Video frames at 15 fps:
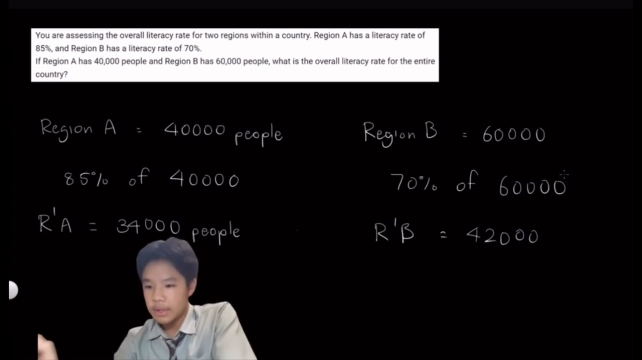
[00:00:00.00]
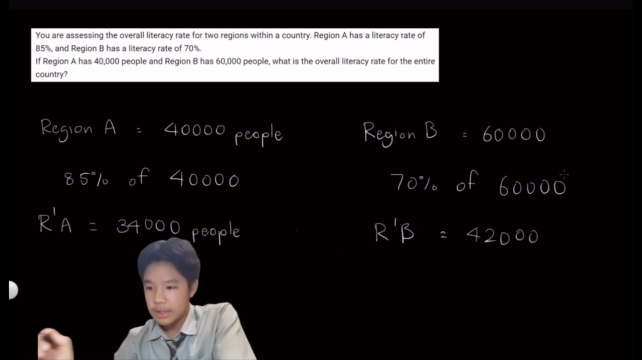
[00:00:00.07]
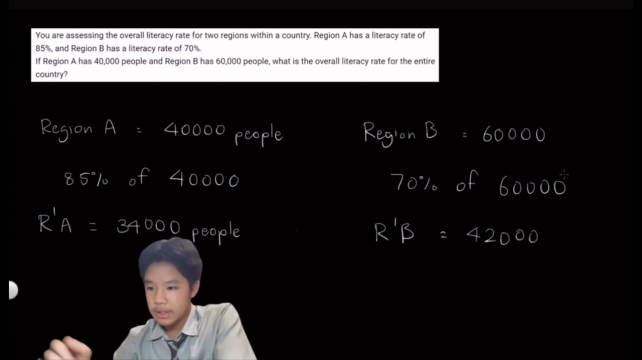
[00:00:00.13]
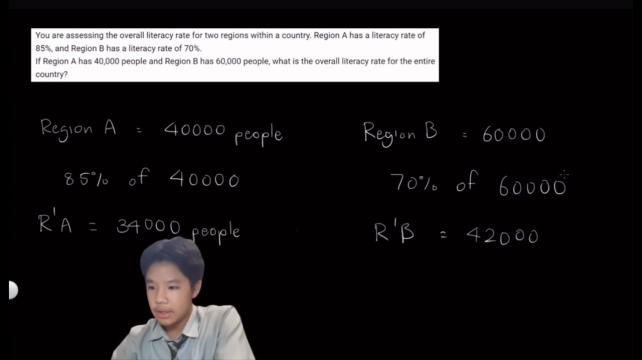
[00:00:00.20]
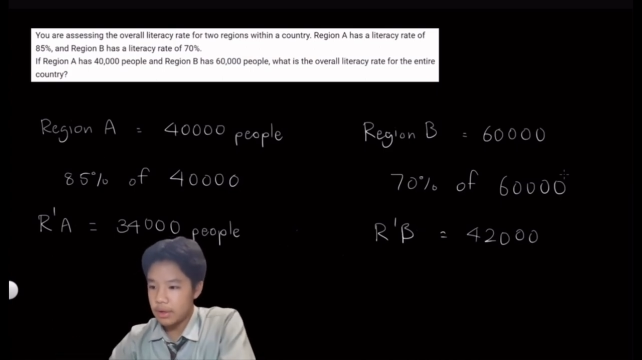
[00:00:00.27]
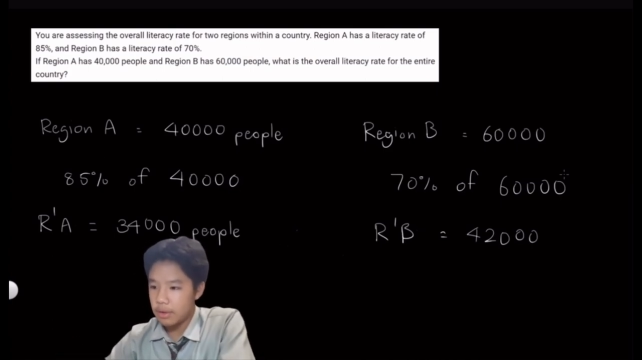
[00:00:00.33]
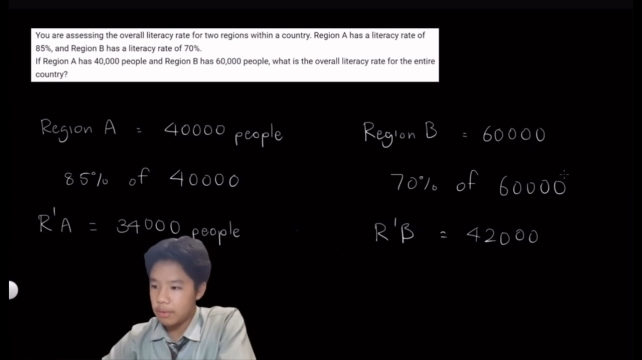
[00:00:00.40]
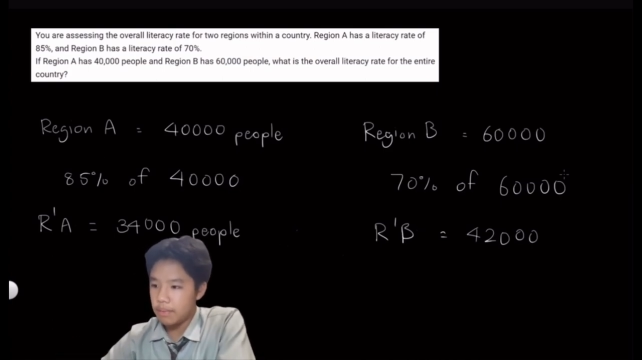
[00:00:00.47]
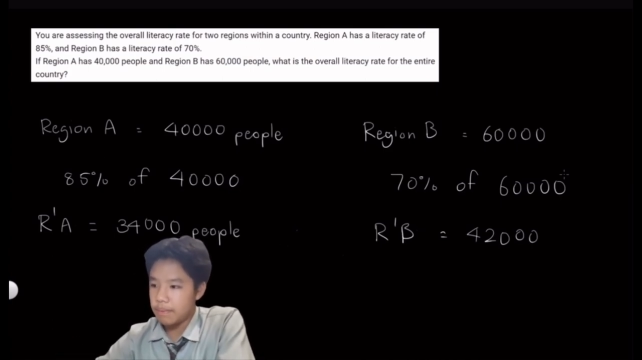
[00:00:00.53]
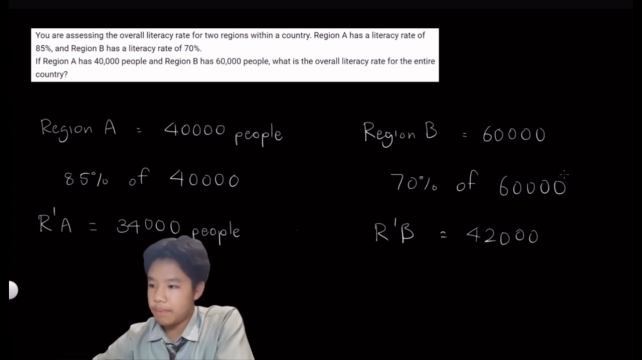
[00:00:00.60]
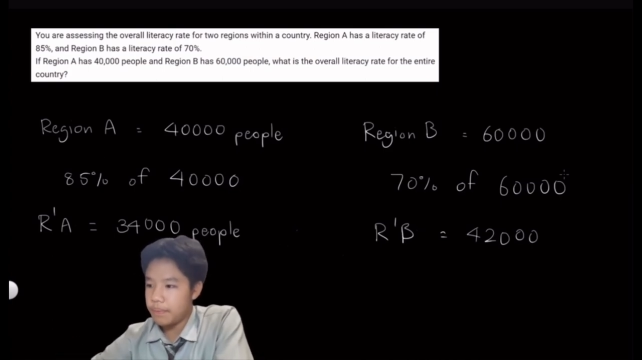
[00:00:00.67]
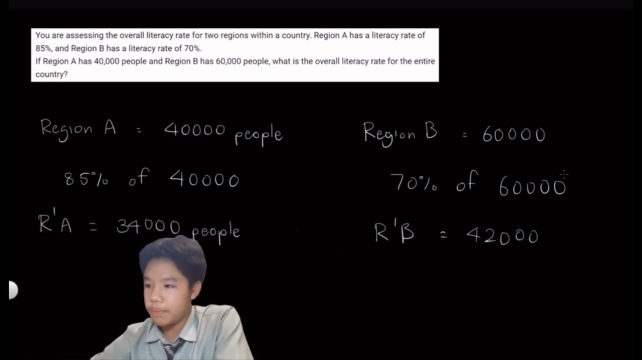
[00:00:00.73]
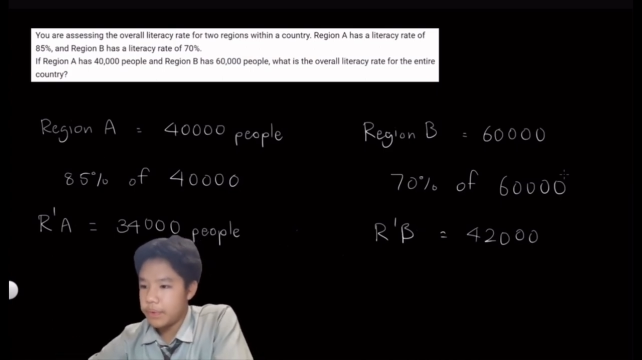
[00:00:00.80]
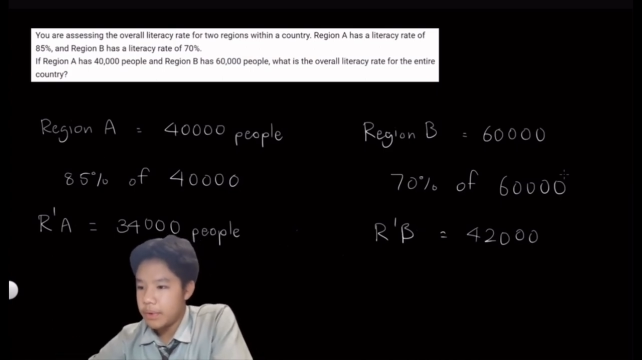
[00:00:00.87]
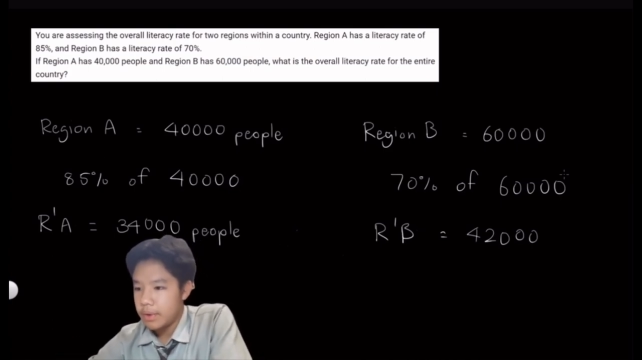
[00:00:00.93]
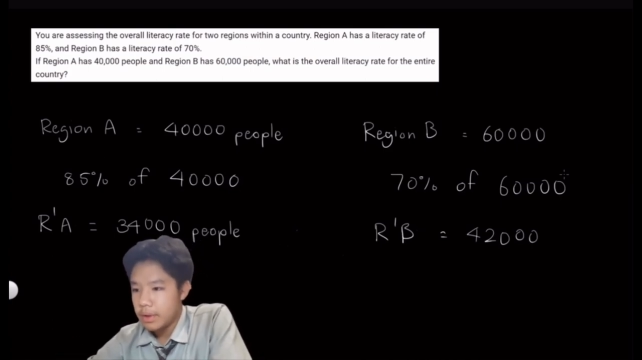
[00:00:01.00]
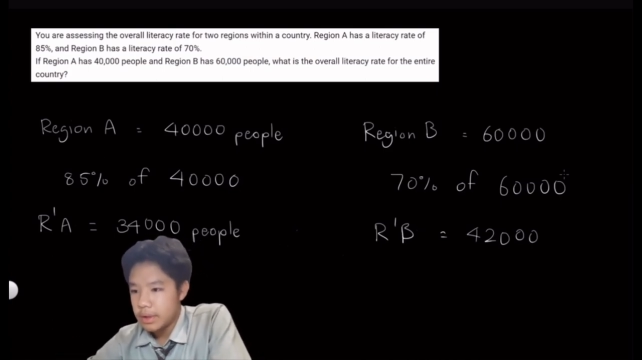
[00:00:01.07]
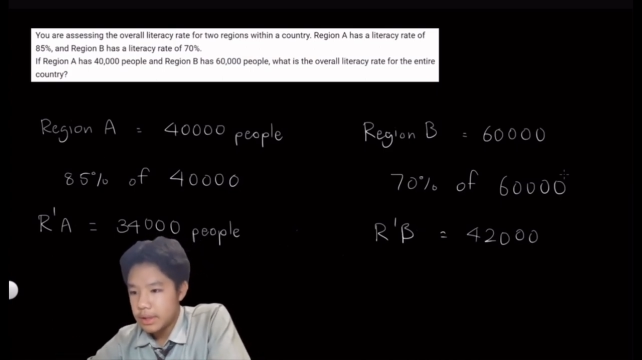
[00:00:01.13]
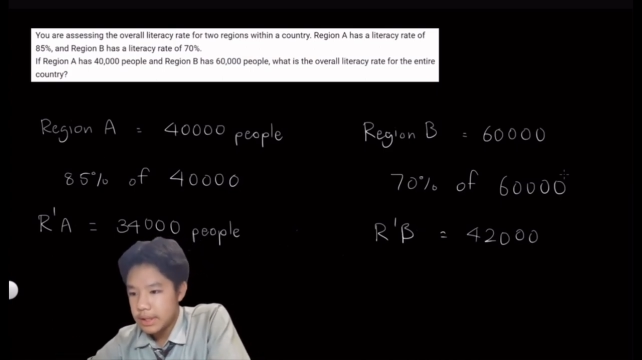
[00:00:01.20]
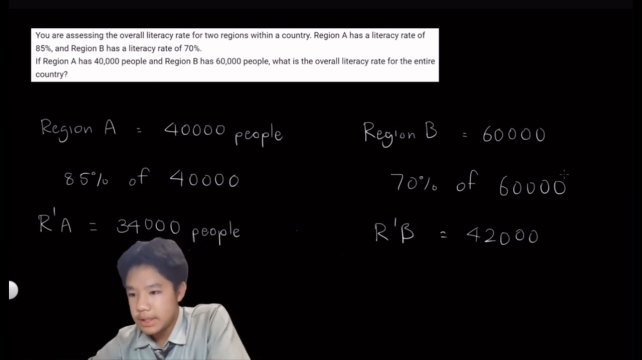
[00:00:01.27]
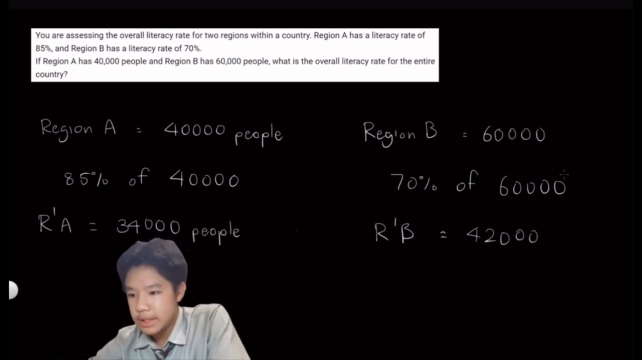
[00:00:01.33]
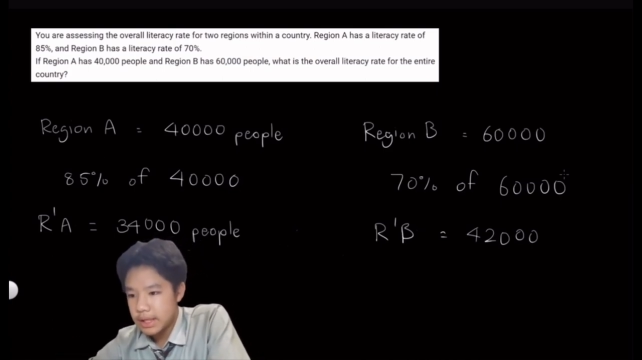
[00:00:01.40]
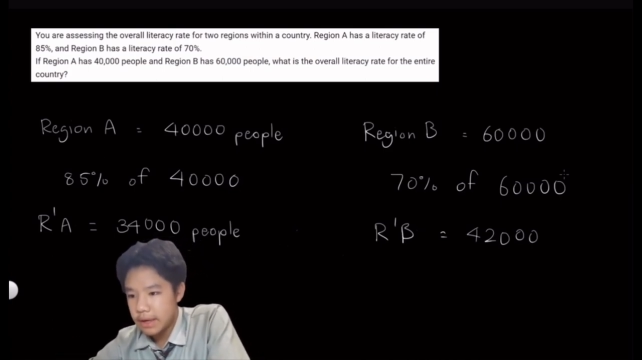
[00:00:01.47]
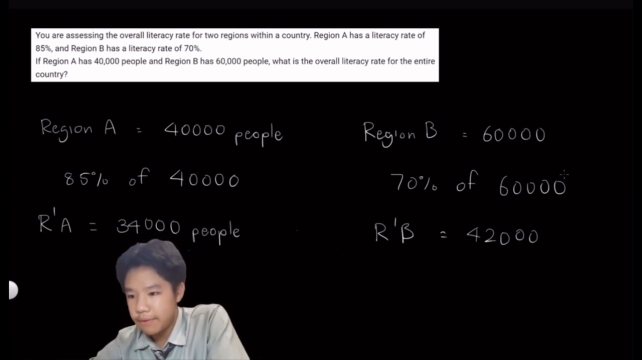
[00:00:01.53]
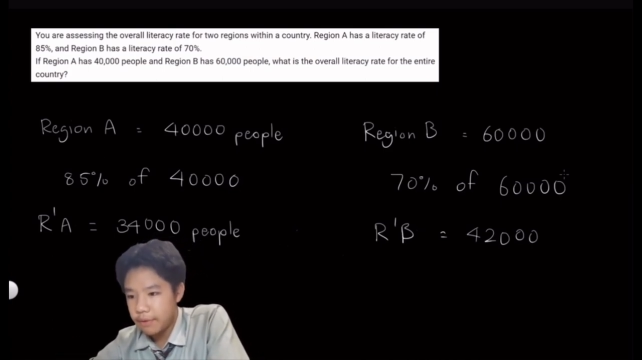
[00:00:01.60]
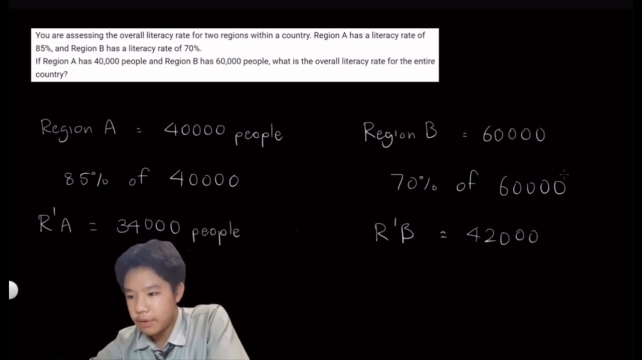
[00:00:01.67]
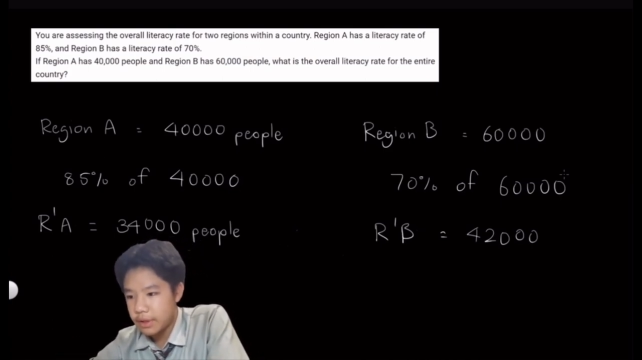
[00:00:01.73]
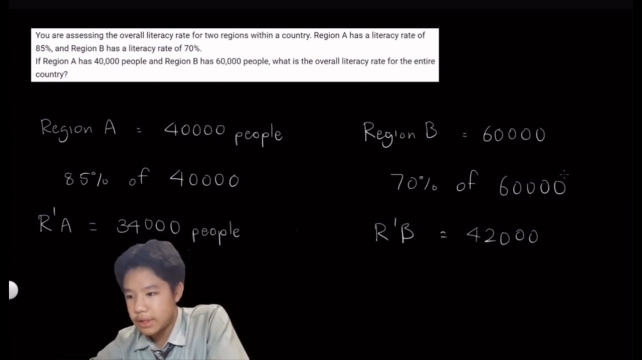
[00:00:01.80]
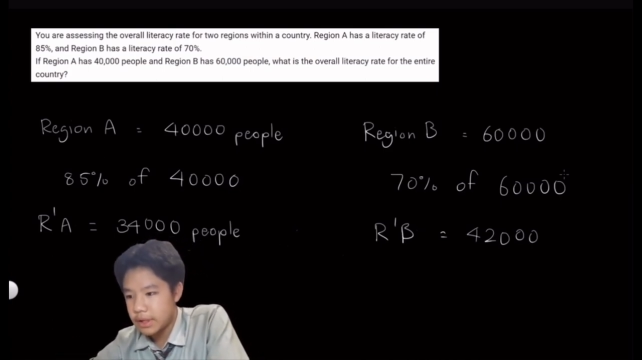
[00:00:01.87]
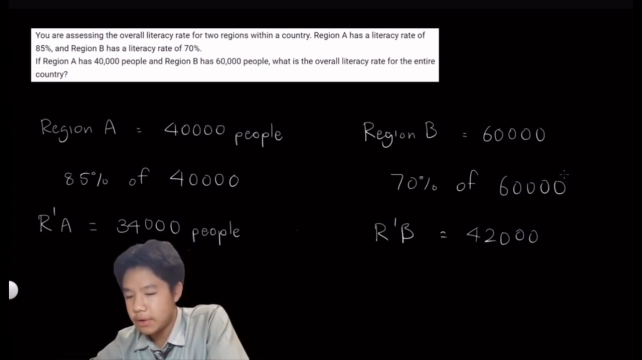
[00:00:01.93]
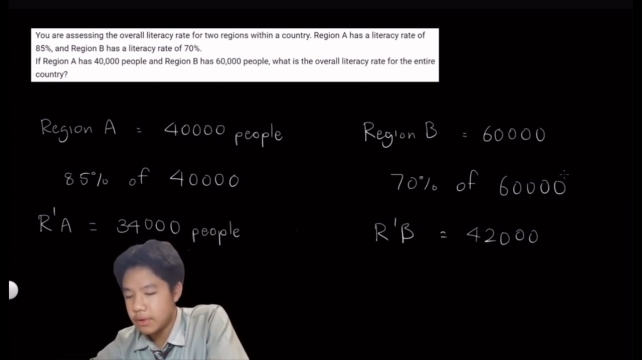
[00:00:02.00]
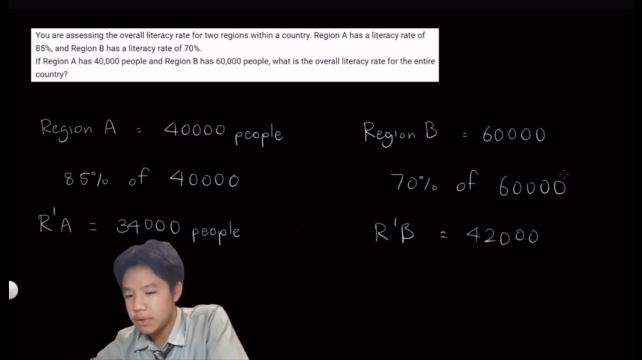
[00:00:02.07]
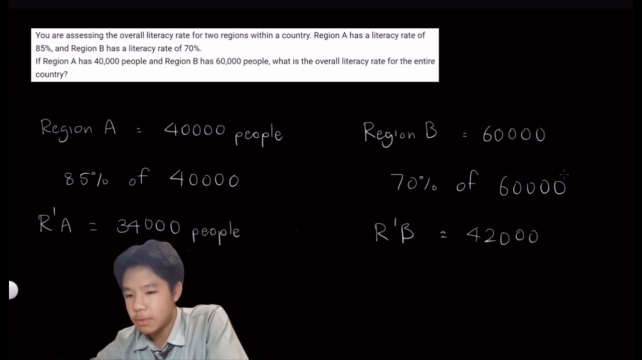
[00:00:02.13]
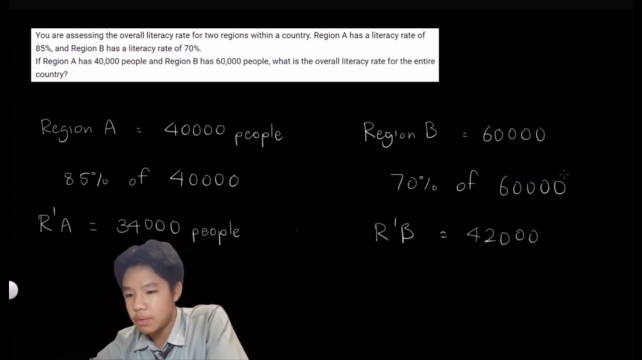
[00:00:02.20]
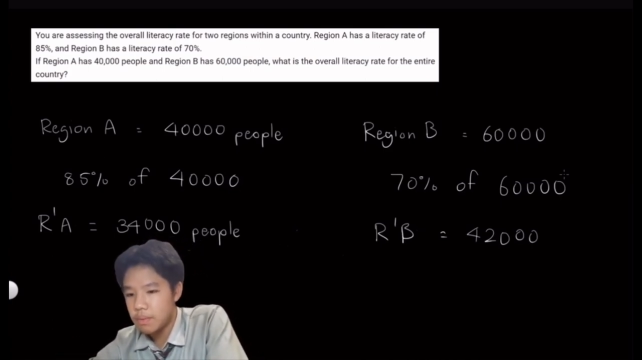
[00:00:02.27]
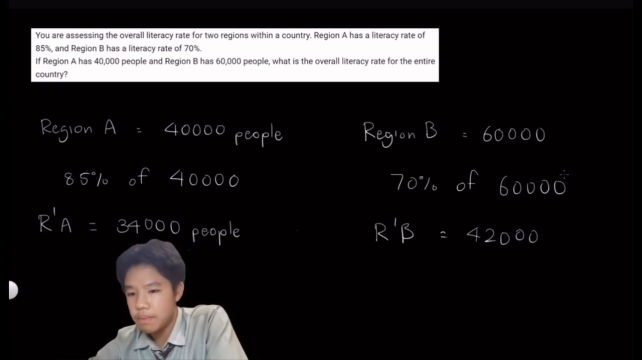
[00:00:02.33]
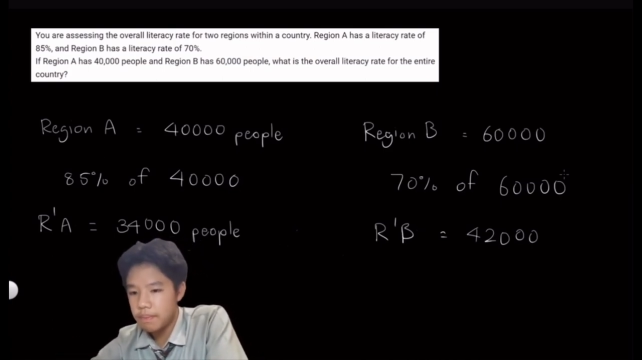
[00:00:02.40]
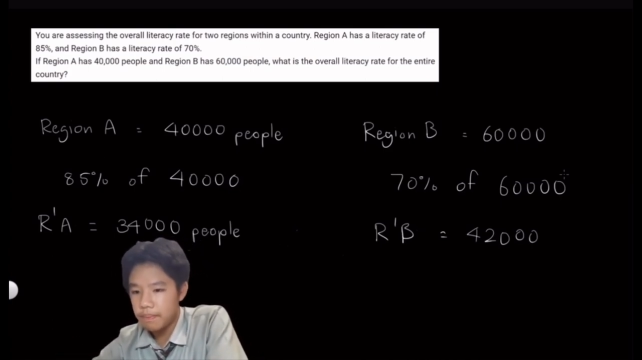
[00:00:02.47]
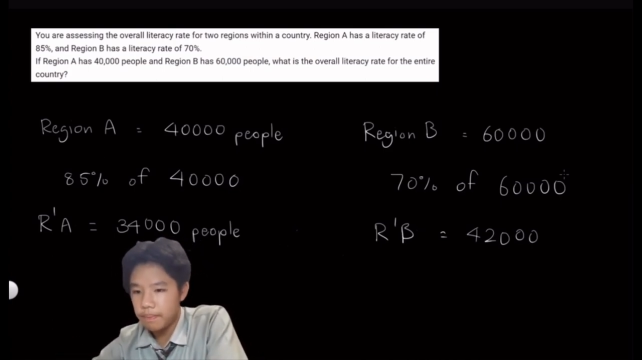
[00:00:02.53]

So let's say for the total,